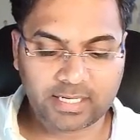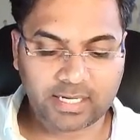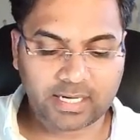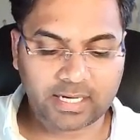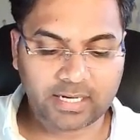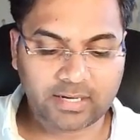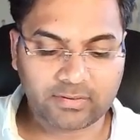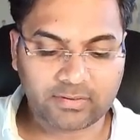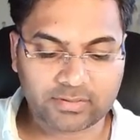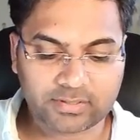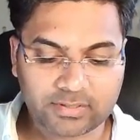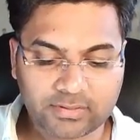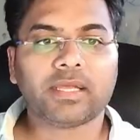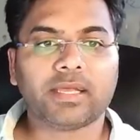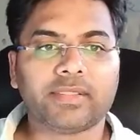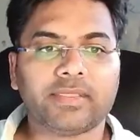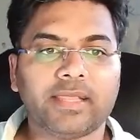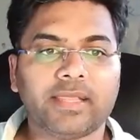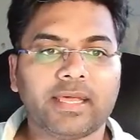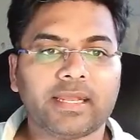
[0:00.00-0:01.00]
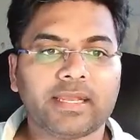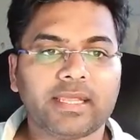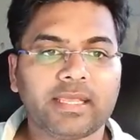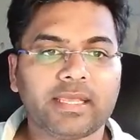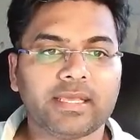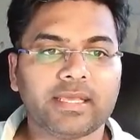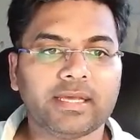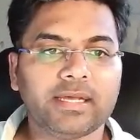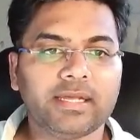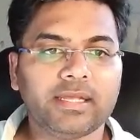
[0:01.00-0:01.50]
an account, and then
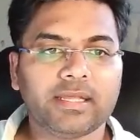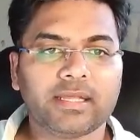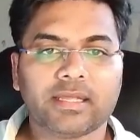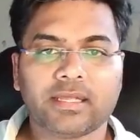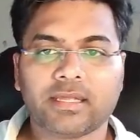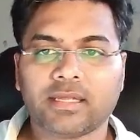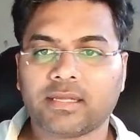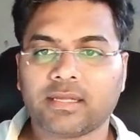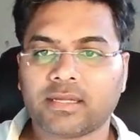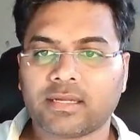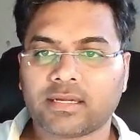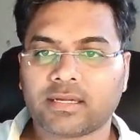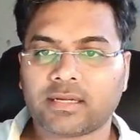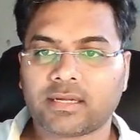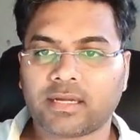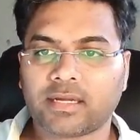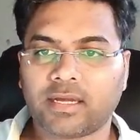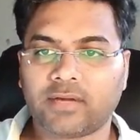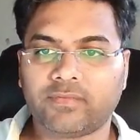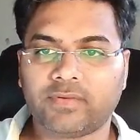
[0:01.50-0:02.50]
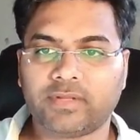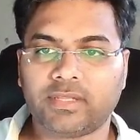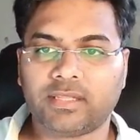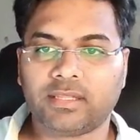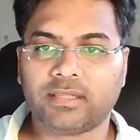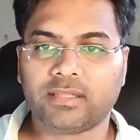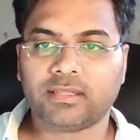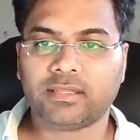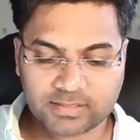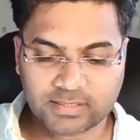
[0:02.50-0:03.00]
here I
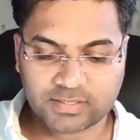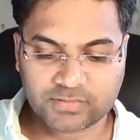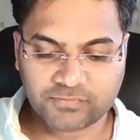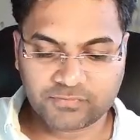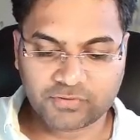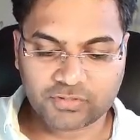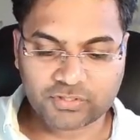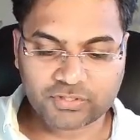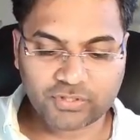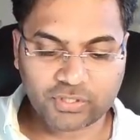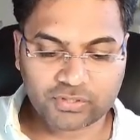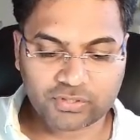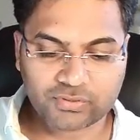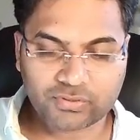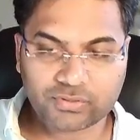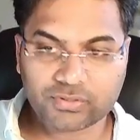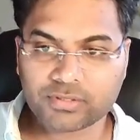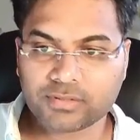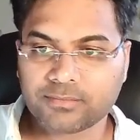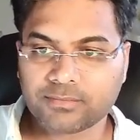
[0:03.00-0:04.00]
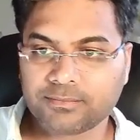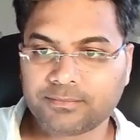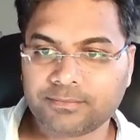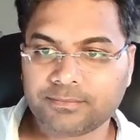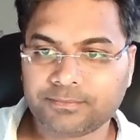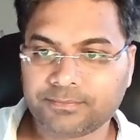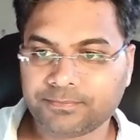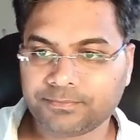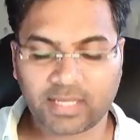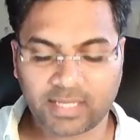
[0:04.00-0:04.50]
will search for shortcode
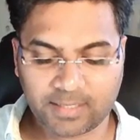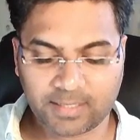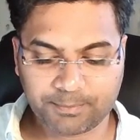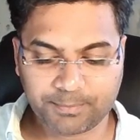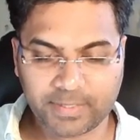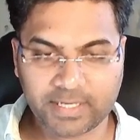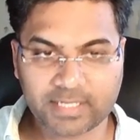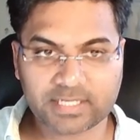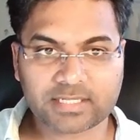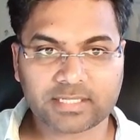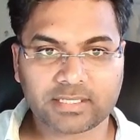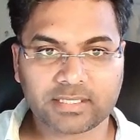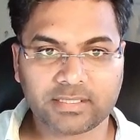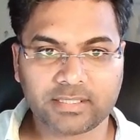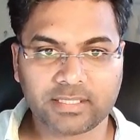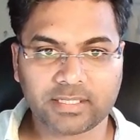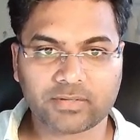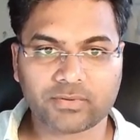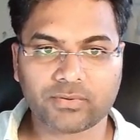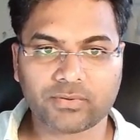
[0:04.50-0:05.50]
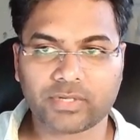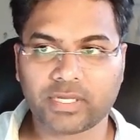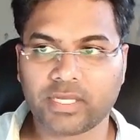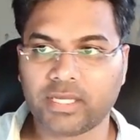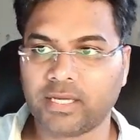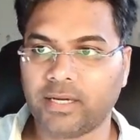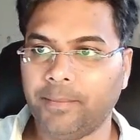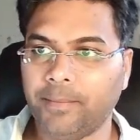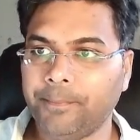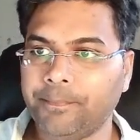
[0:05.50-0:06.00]
and paste the code
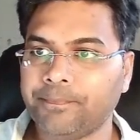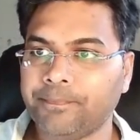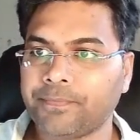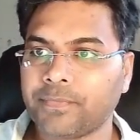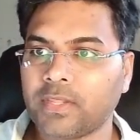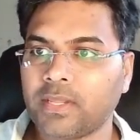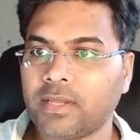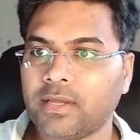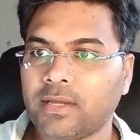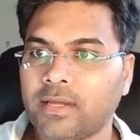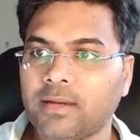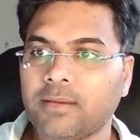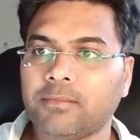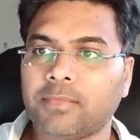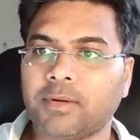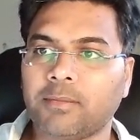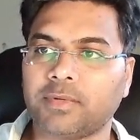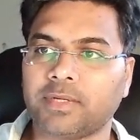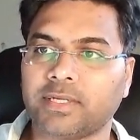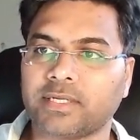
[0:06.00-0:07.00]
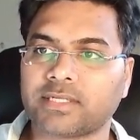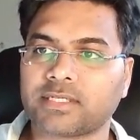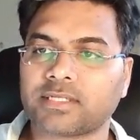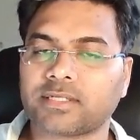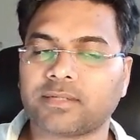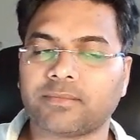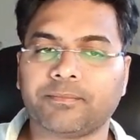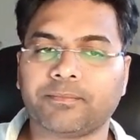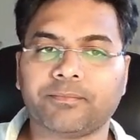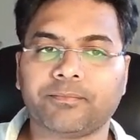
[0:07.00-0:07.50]
here,
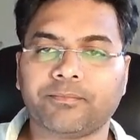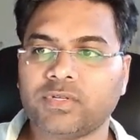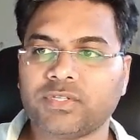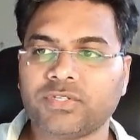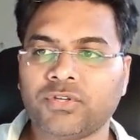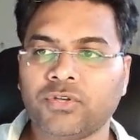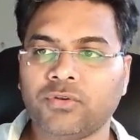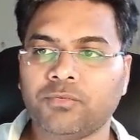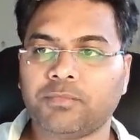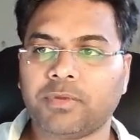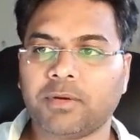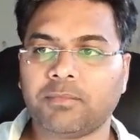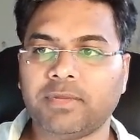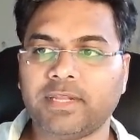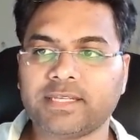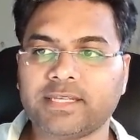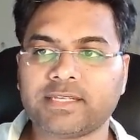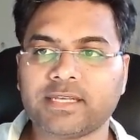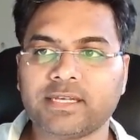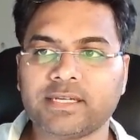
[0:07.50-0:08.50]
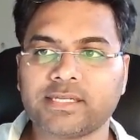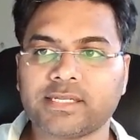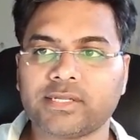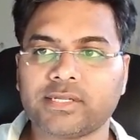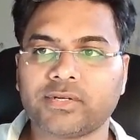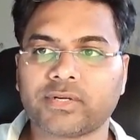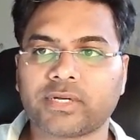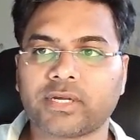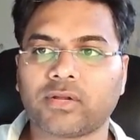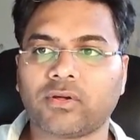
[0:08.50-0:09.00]
publish. Once you publish it,
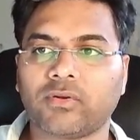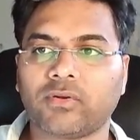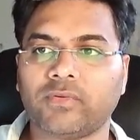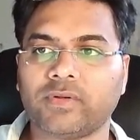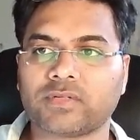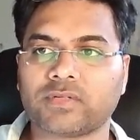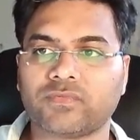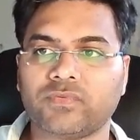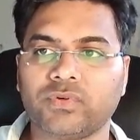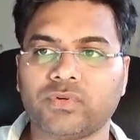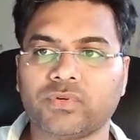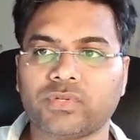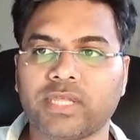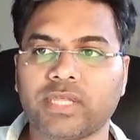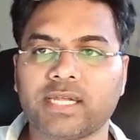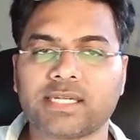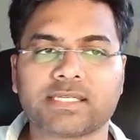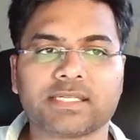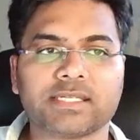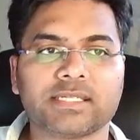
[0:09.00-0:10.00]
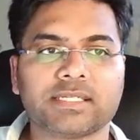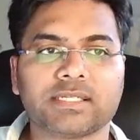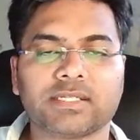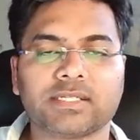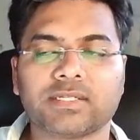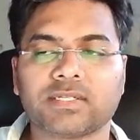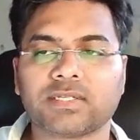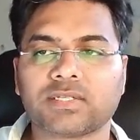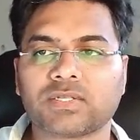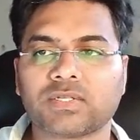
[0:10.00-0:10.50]
you can always view that.
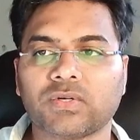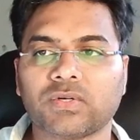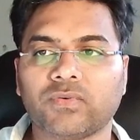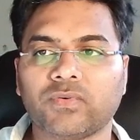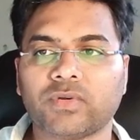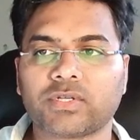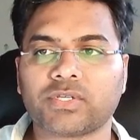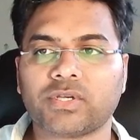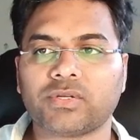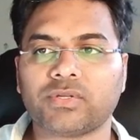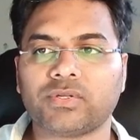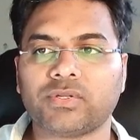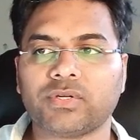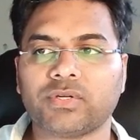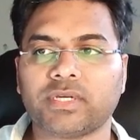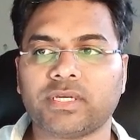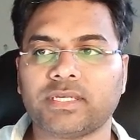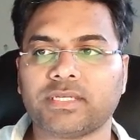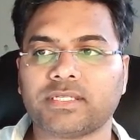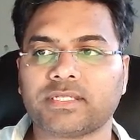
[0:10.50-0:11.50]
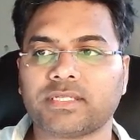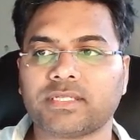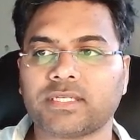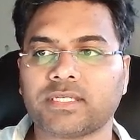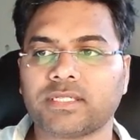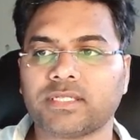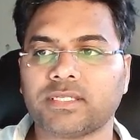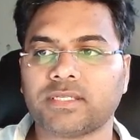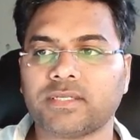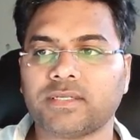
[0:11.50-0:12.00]
So what you have to do
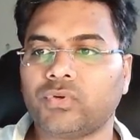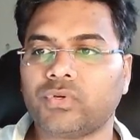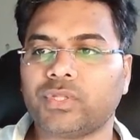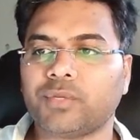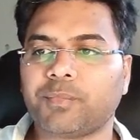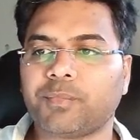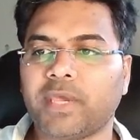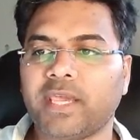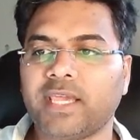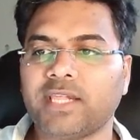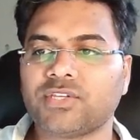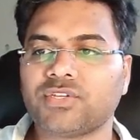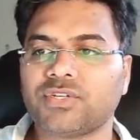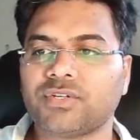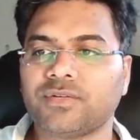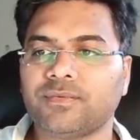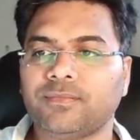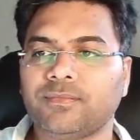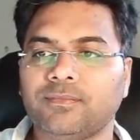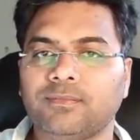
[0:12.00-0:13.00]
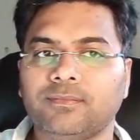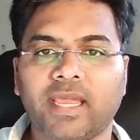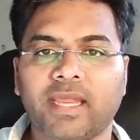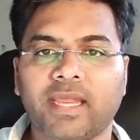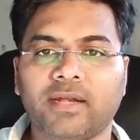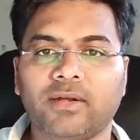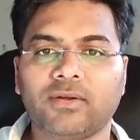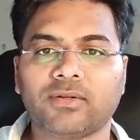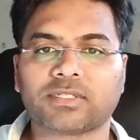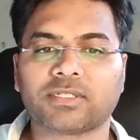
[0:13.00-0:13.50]
is view the page
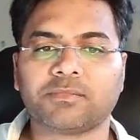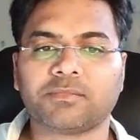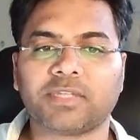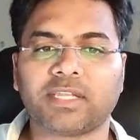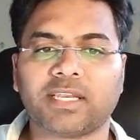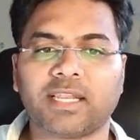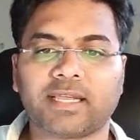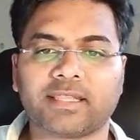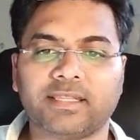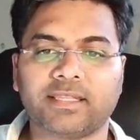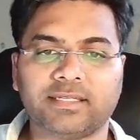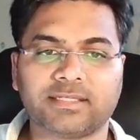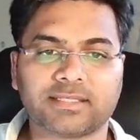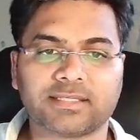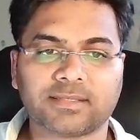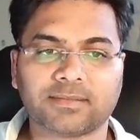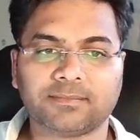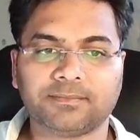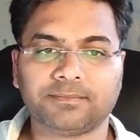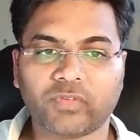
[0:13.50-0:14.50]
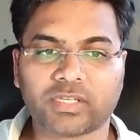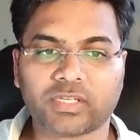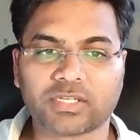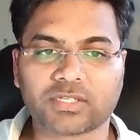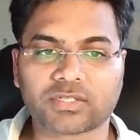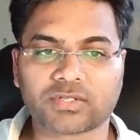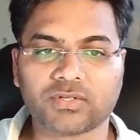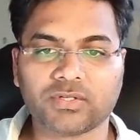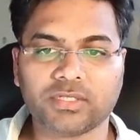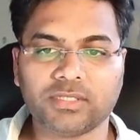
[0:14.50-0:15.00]
and look something like this, which
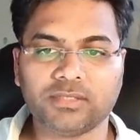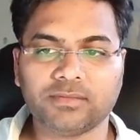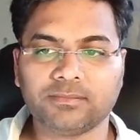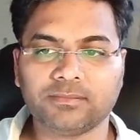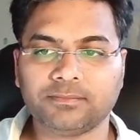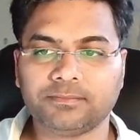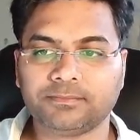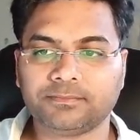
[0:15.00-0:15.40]
is good.